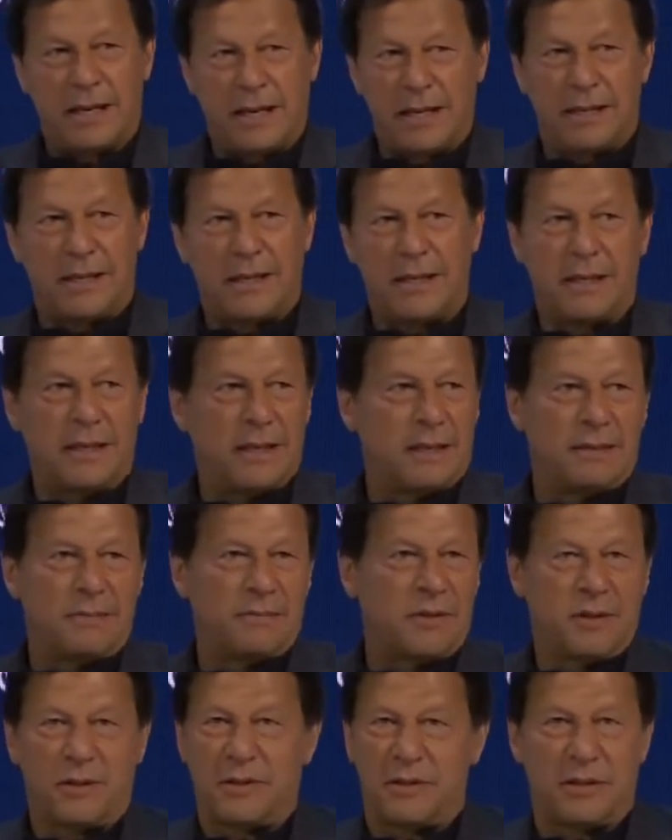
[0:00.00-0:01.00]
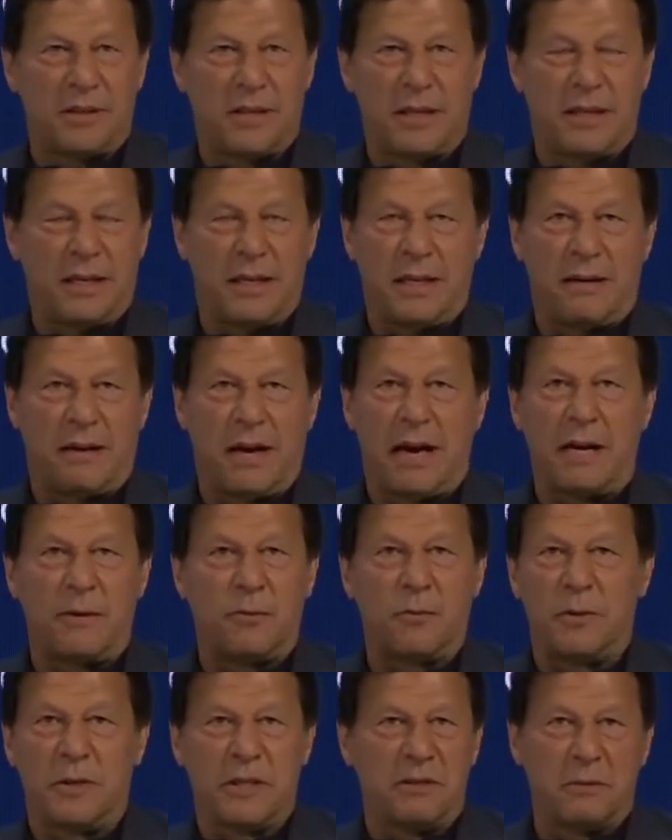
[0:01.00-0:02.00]
and you know,
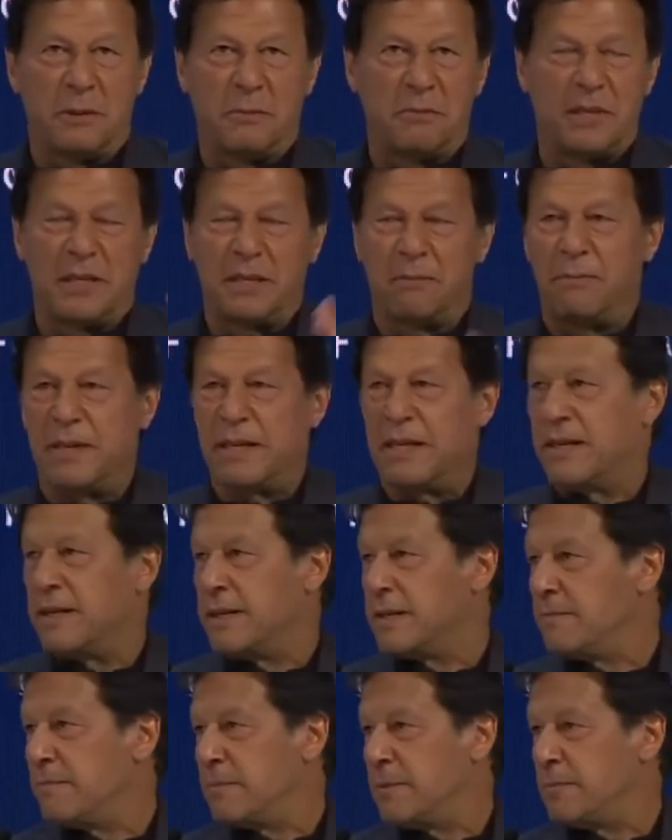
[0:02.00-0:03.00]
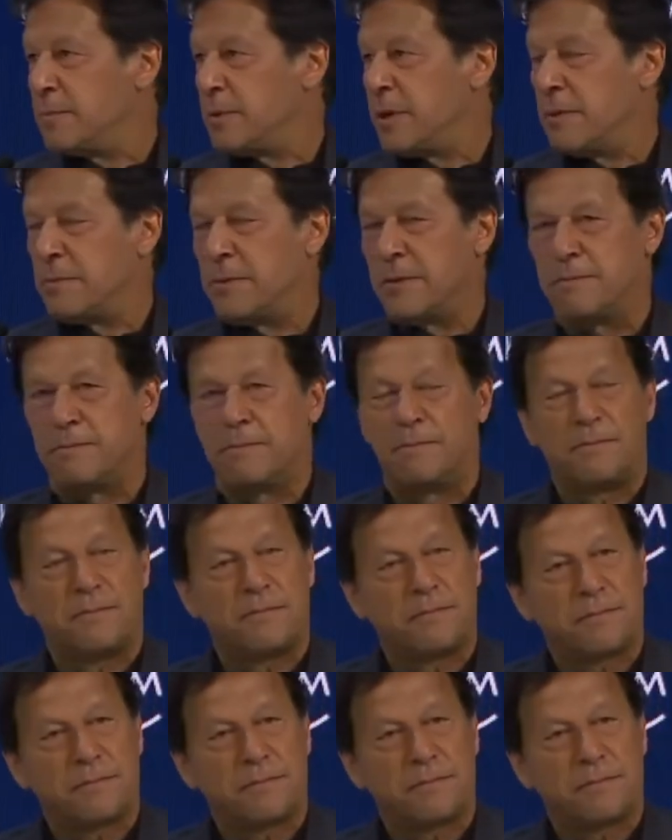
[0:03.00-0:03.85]
Iran would even be a bigger problem.